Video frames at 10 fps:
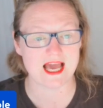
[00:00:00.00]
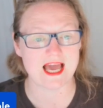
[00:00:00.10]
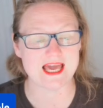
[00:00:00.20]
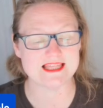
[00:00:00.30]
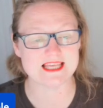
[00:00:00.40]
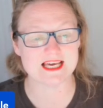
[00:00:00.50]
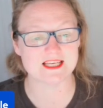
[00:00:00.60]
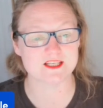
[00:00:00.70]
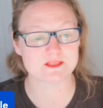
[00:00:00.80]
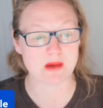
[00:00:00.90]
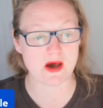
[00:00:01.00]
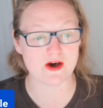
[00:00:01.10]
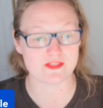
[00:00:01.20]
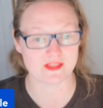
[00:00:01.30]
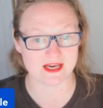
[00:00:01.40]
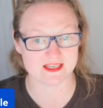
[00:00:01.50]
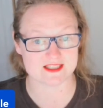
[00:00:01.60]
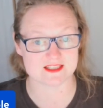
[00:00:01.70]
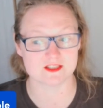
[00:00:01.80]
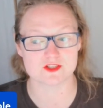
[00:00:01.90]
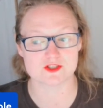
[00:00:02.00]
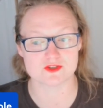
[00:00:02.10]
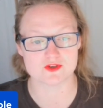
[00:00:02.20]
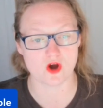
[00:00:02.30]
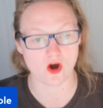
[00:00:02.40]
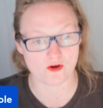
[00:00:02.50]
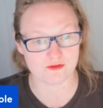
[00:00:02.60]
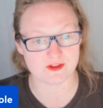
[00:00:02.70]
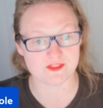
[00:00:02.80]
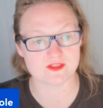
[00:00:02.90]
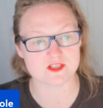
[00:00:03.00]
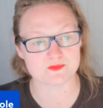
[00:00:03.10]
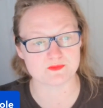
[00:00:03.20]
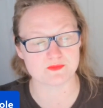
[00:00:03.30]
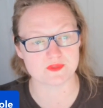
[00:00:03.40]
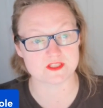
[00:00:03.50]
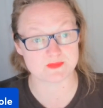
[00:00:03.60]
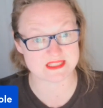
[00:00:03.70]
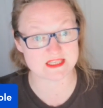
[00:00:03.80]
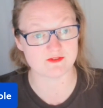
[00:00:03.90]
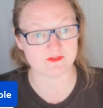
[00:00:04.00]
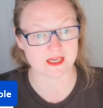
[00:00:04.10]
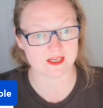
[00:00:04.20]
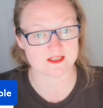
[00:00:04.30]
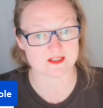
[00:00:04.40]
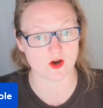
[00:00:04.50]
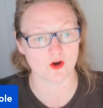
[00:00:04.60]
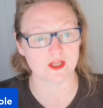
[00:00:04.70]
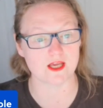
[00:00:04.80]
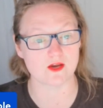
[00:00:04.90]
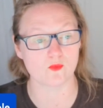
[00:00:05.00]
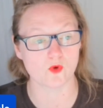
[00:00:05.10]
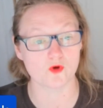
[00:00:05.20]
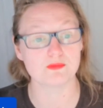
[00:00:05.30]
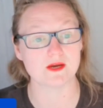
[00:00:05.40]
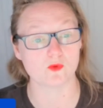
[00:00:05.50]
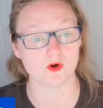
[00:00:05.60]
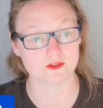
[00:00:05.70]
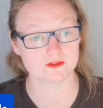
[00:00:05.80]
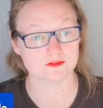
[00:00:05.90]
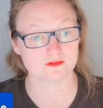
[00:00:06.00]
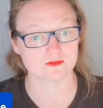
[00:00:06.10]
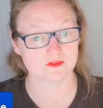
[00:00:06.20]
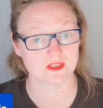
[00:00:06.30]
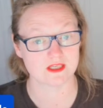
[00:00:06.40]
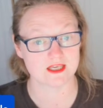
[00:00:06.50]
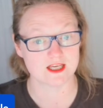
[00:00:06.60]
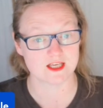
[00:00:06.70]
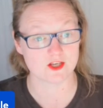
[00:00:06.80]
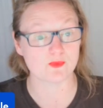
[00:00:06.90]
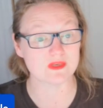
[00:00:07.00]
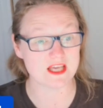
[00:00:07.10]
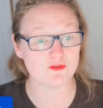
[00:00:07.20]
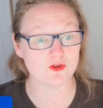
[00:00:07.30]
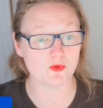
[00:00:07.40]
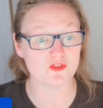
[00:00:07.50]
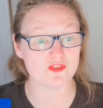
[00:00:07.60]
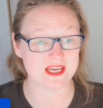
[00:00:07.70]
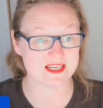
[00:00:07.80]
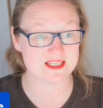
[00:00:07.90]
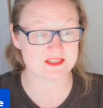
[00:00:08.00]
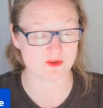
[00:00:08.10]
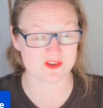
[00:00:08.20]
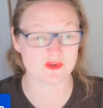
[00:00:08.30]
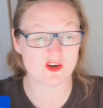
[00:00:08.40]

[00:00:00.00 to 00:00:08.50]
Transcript: And then as part of that, offer the specifics on a one-by-one. If you want this, because